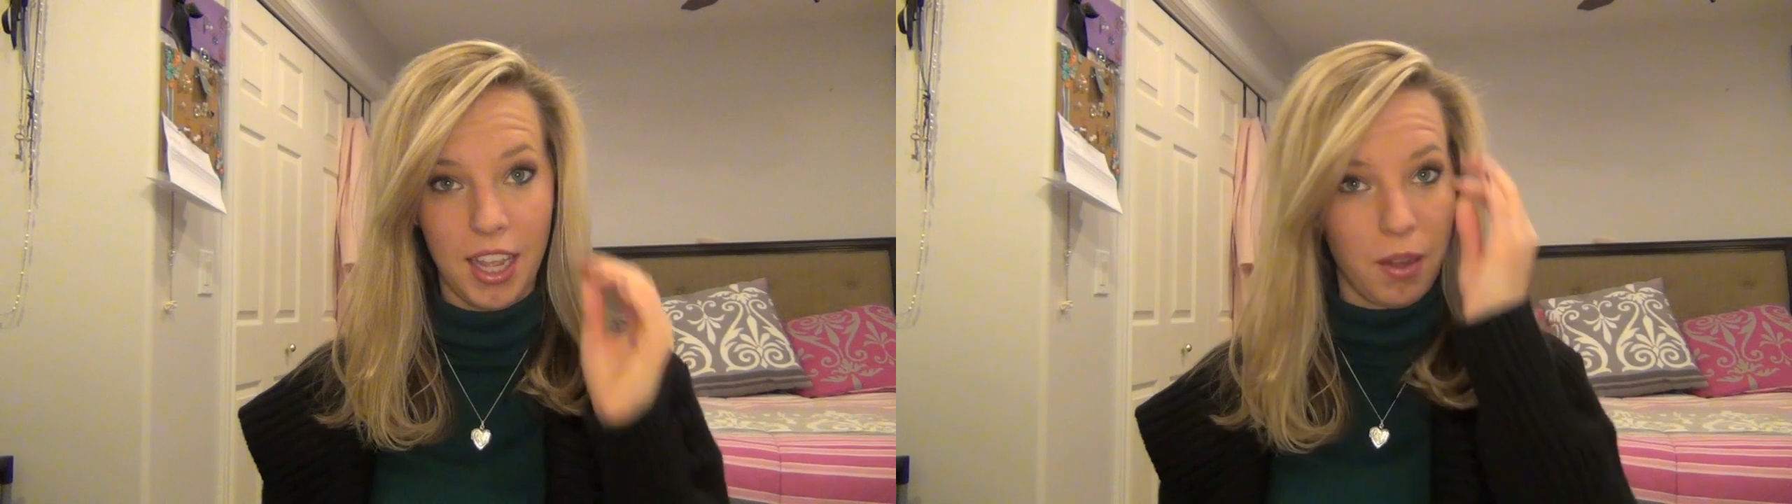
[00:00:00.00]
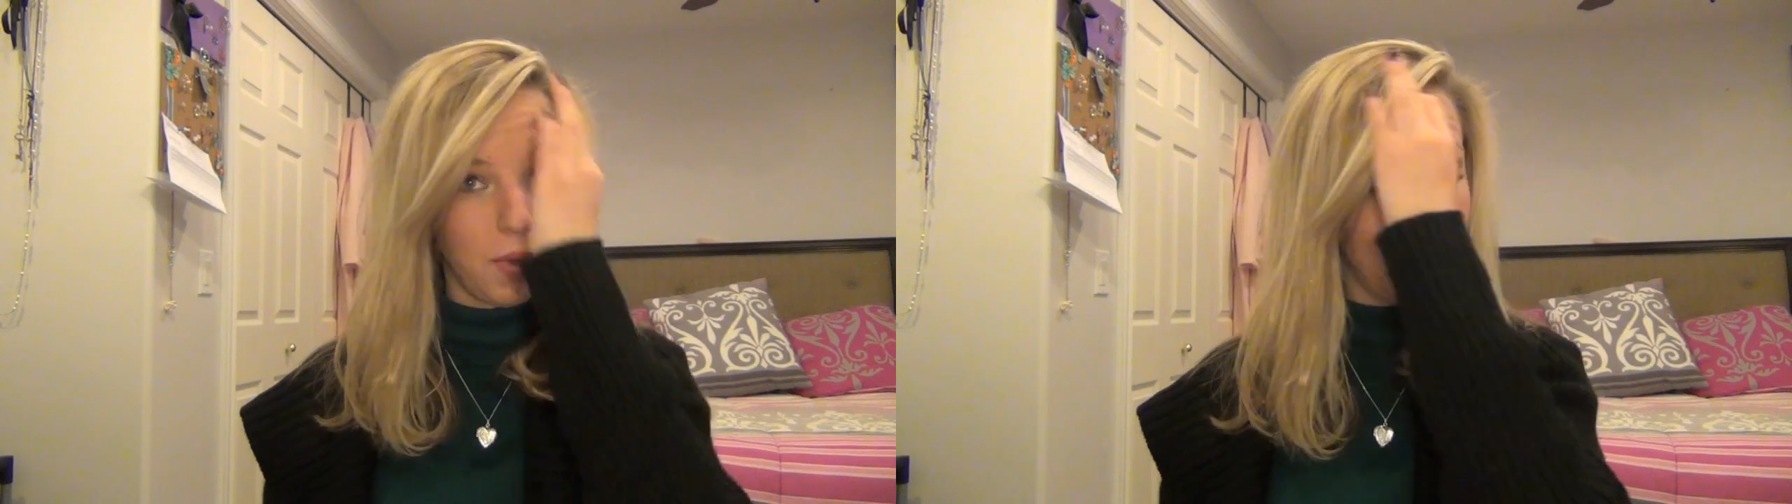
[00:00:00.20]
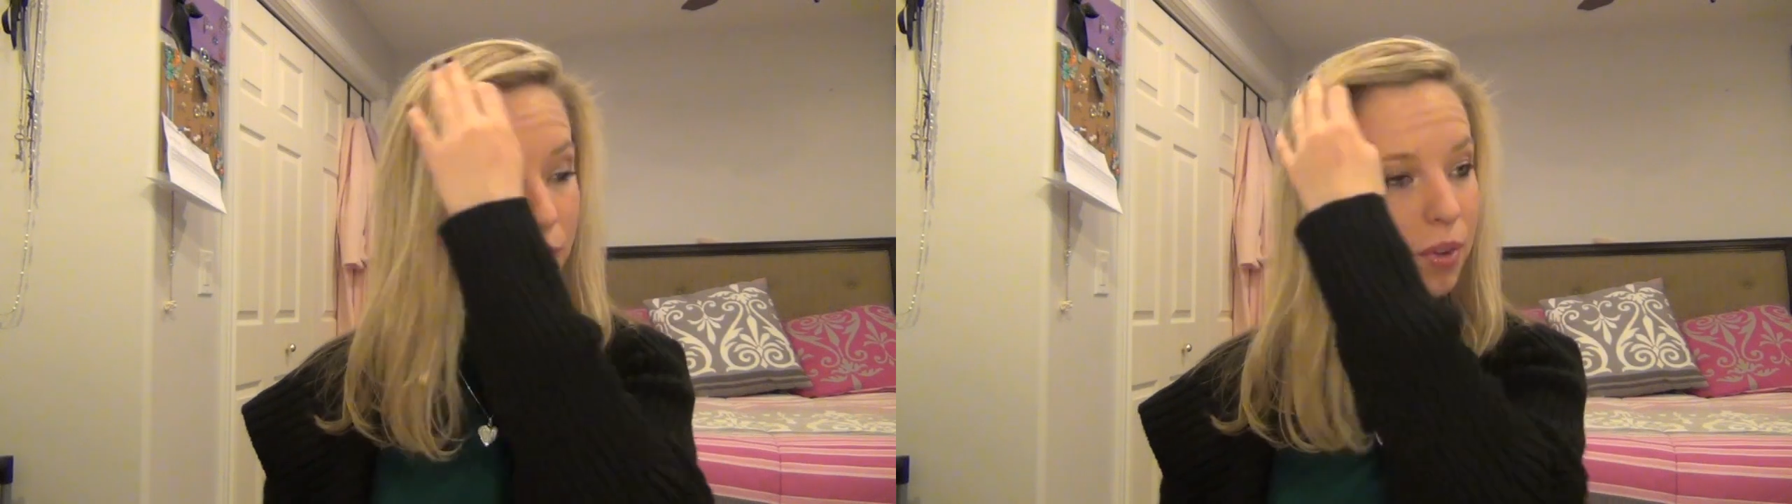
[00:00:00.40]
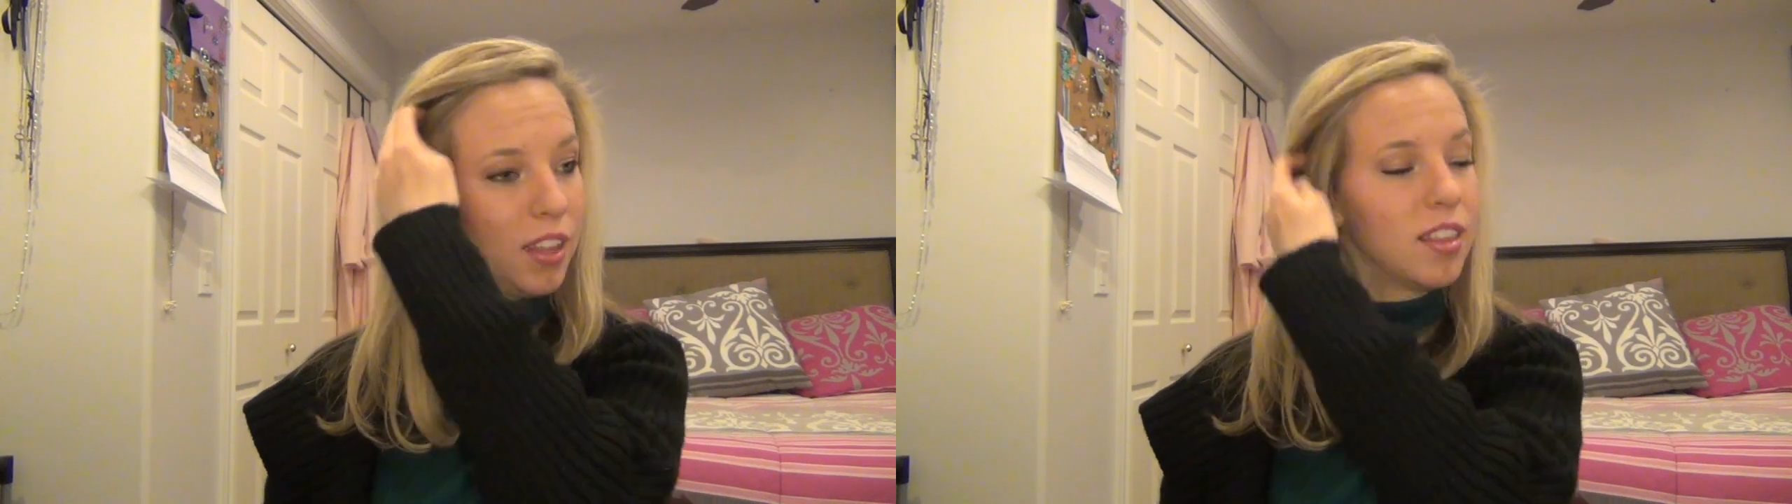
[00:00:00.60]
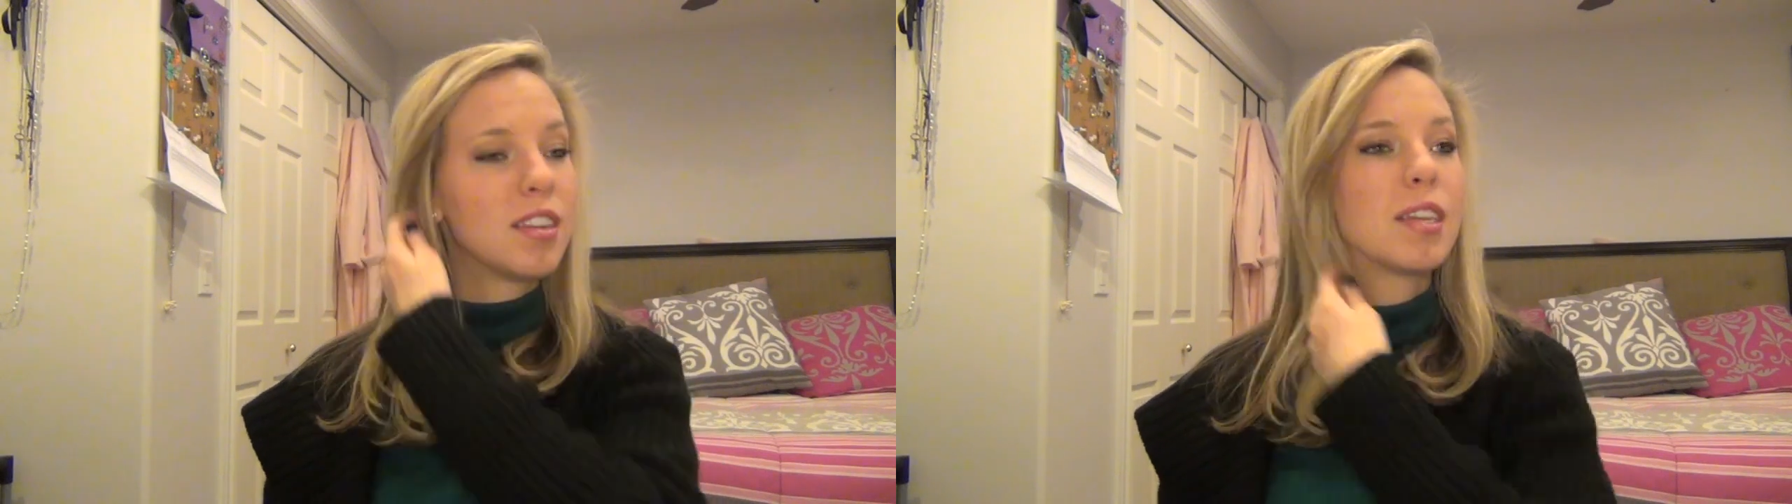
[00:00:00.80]
Like with,
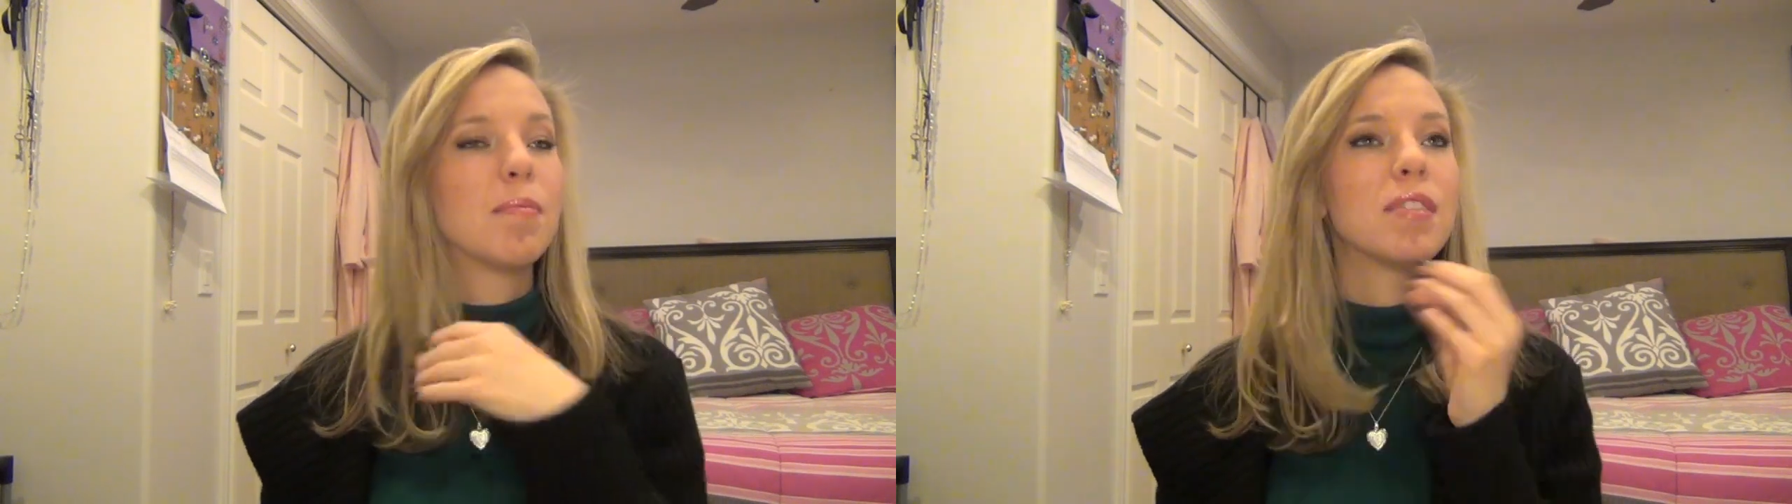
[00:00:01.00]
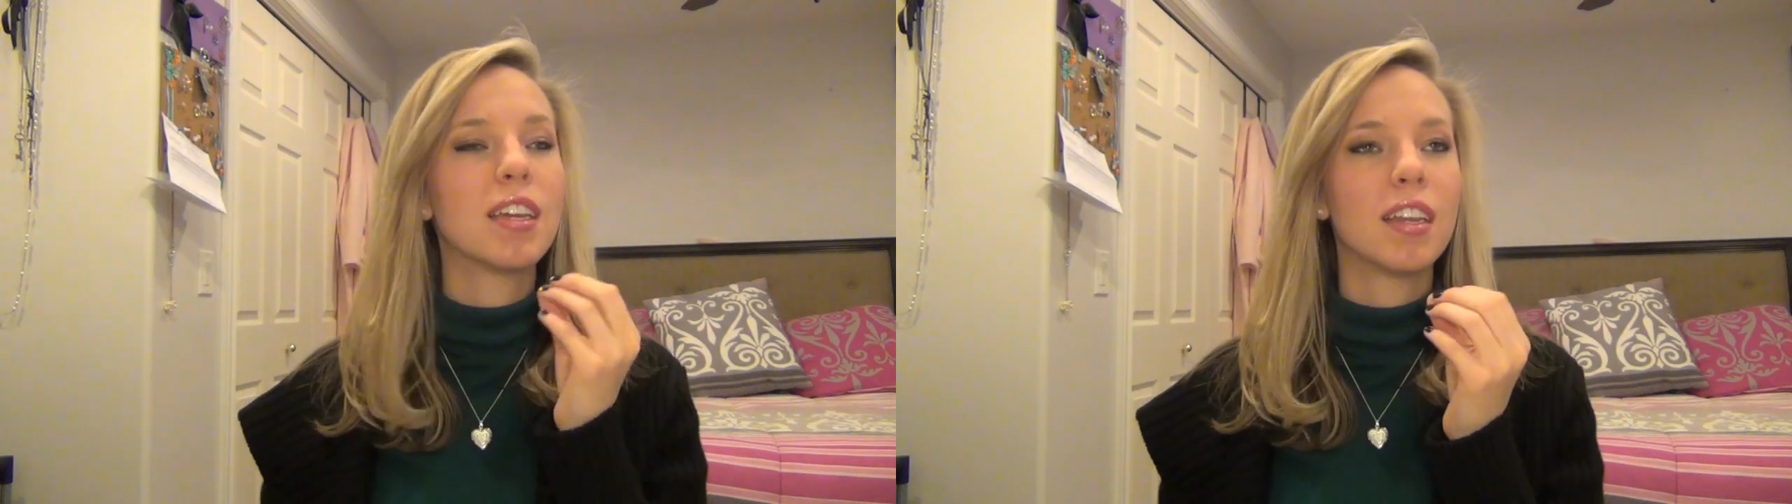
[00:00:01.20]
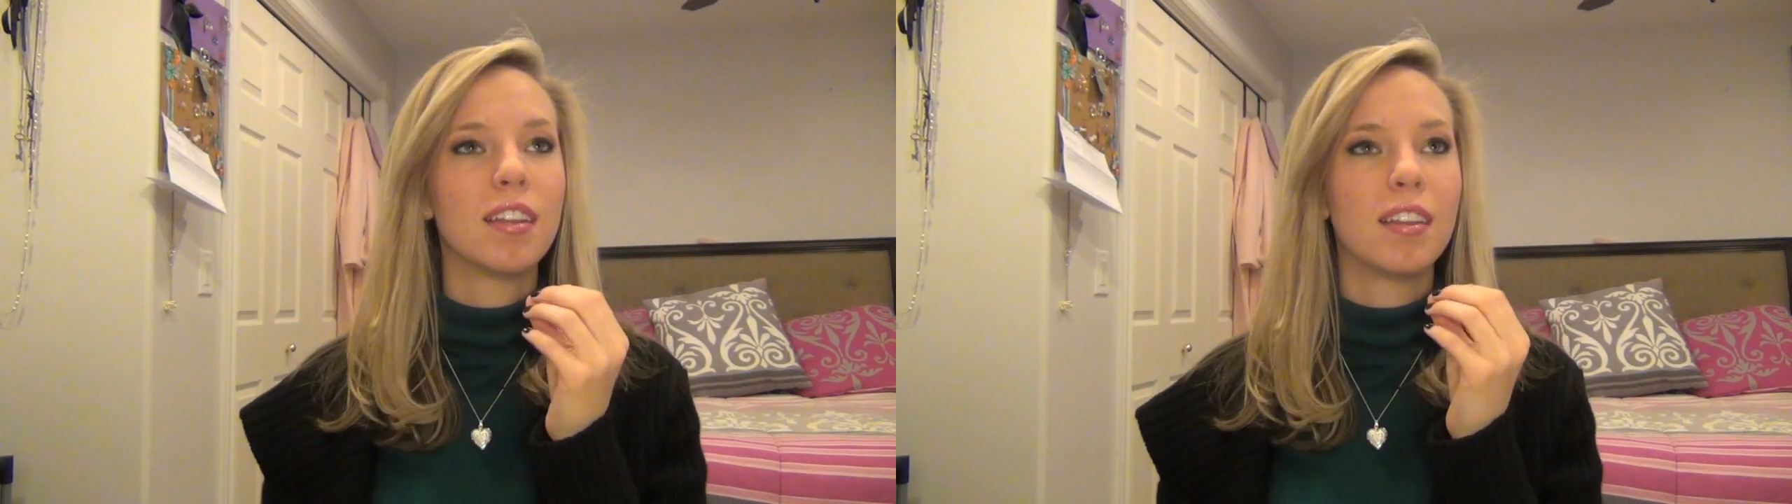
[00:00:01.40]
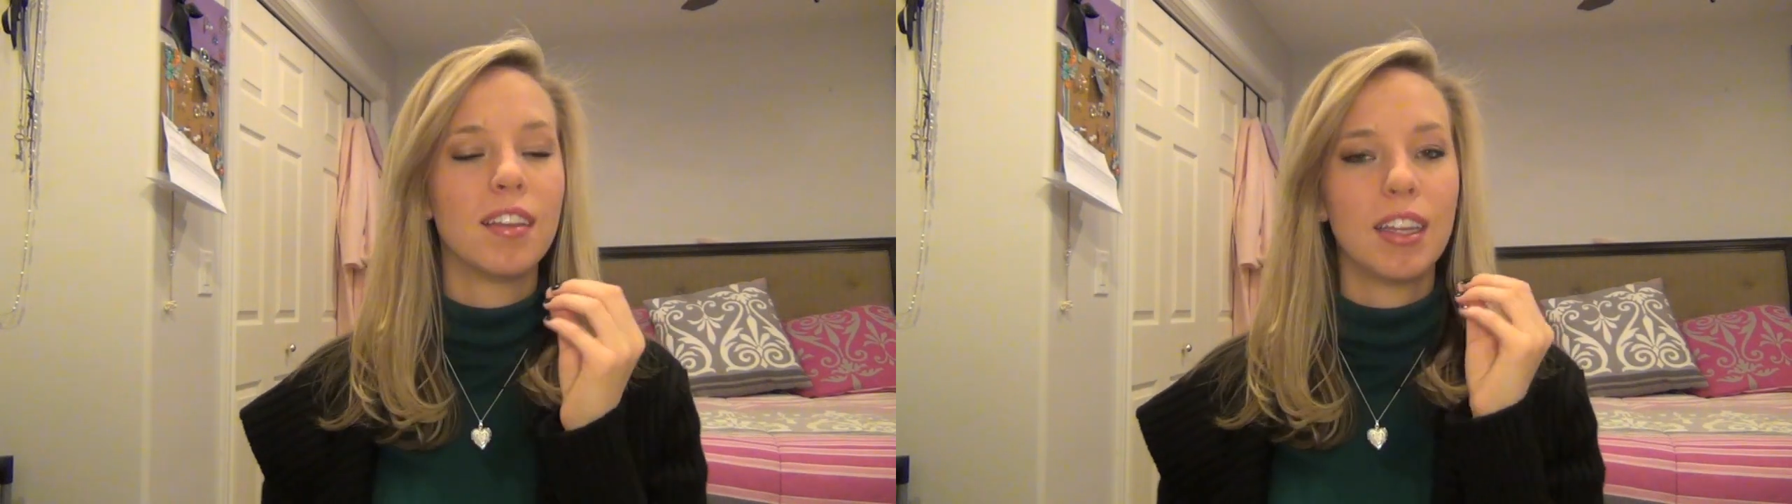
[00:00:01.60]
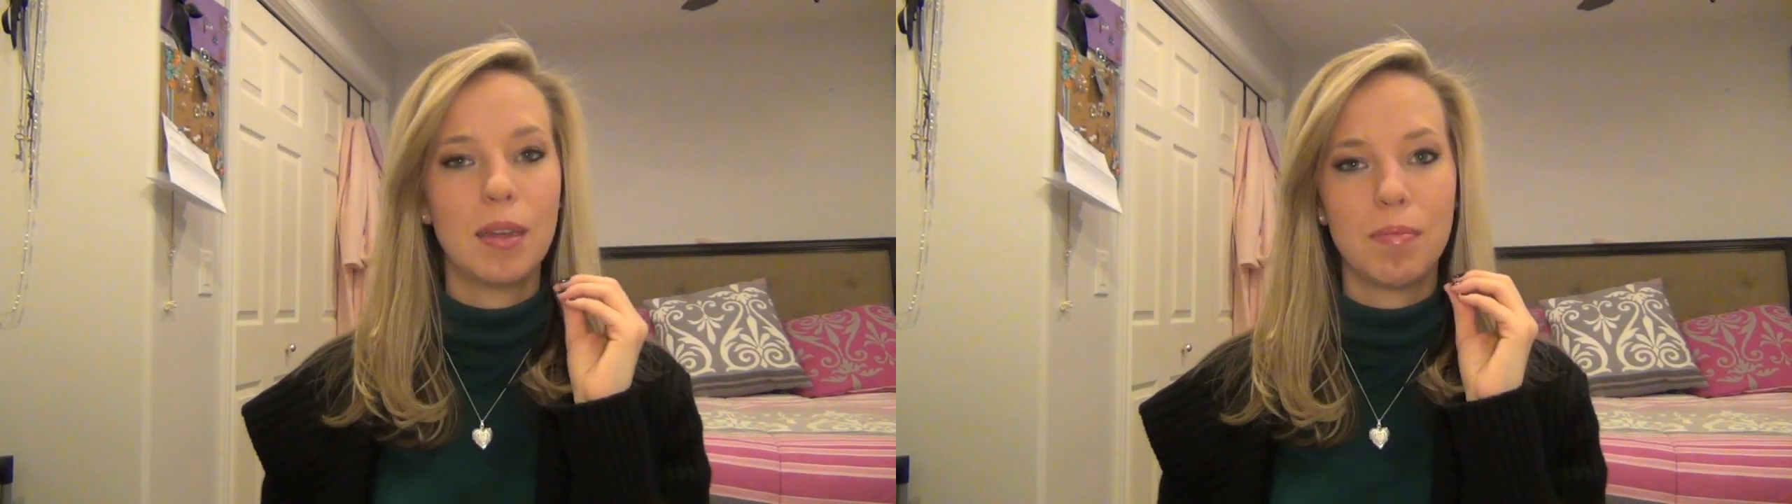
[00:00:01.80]
with tinted
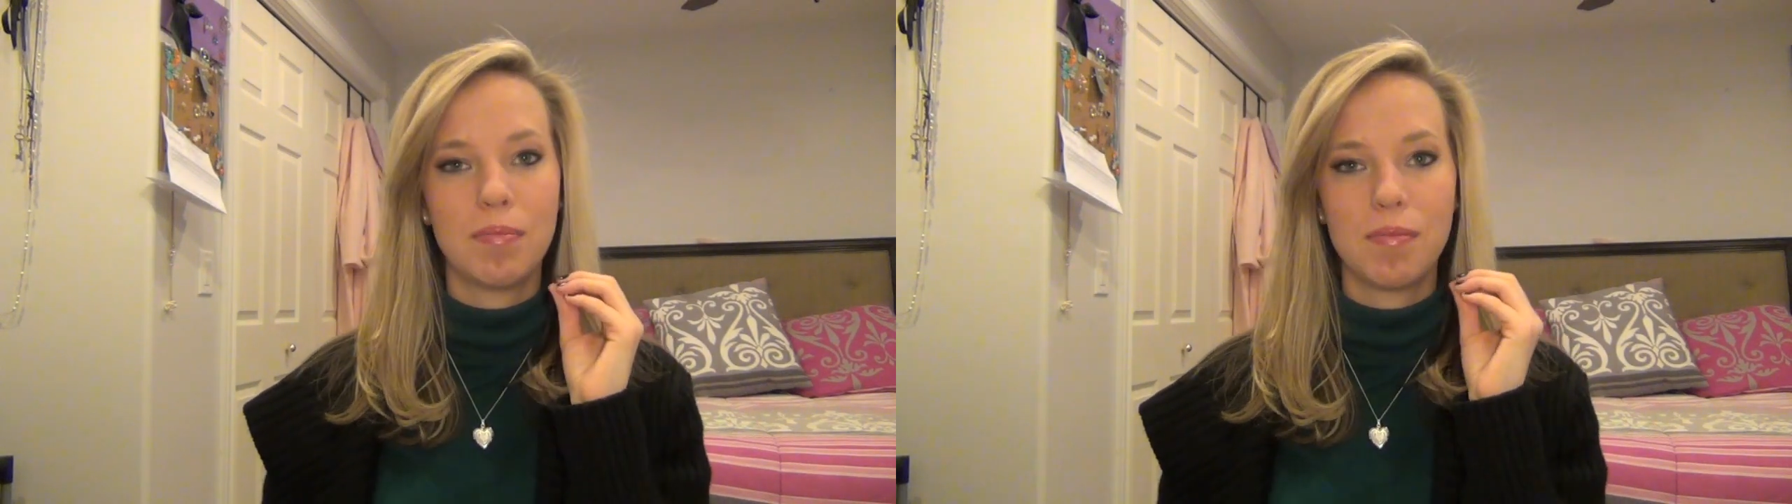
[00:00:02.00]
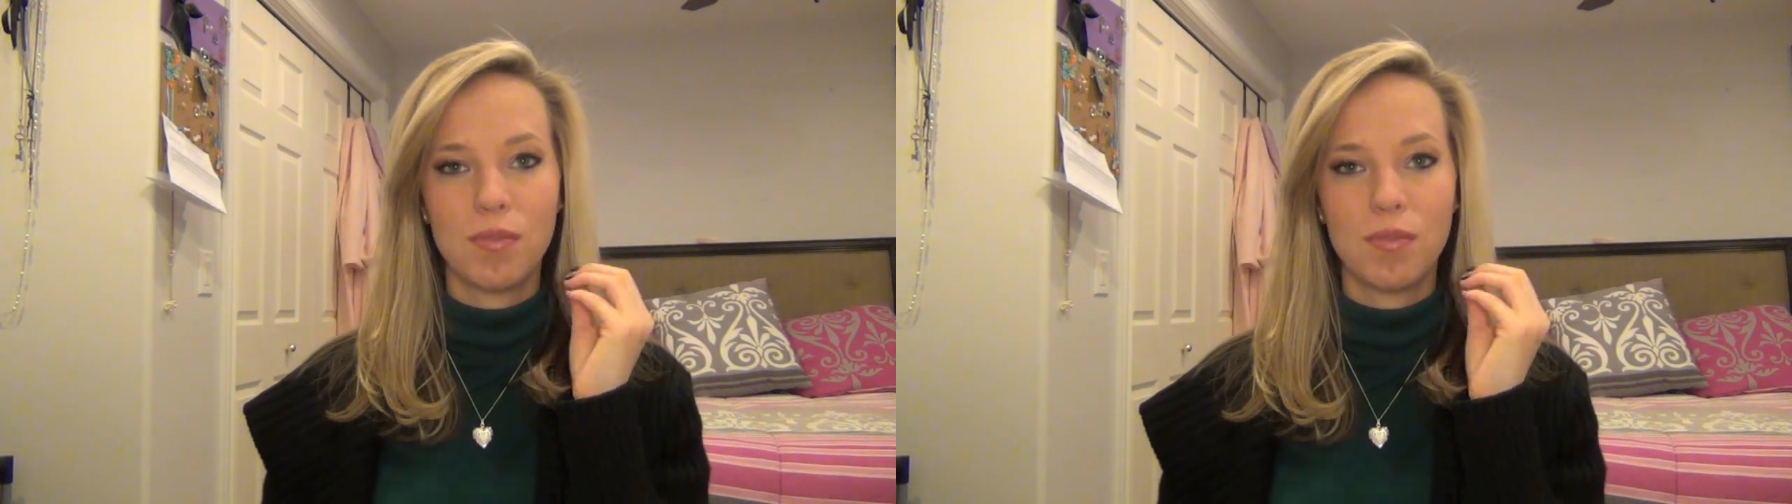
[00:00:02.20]
lip,